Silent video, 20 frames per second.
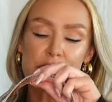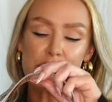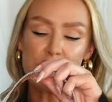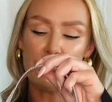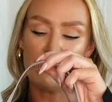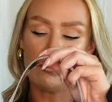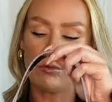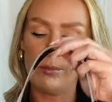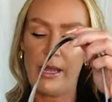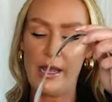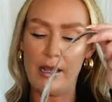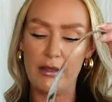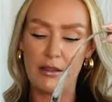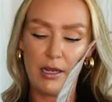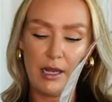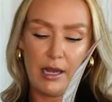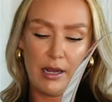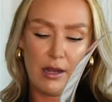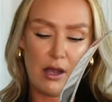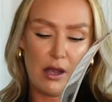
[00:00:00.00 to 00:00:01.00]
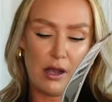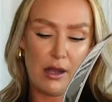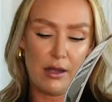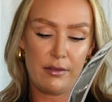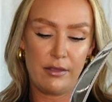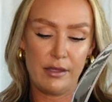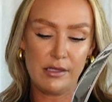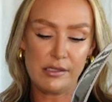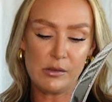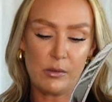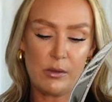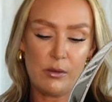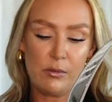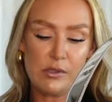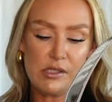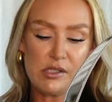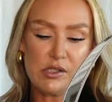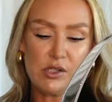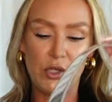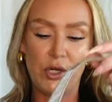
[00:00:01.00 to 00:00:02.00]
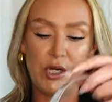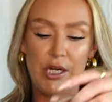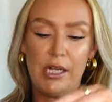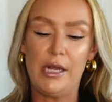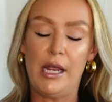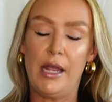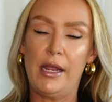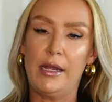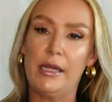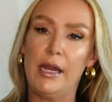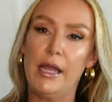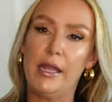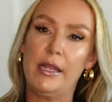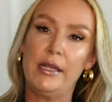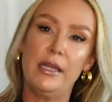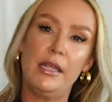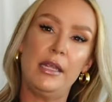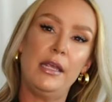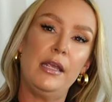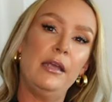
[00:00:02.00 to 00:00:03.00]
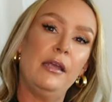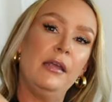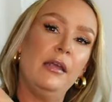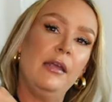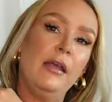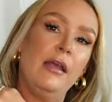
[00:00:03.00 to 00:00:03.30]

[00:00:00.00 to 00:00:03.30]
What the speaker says: silver bag that I got, this one was $39.90,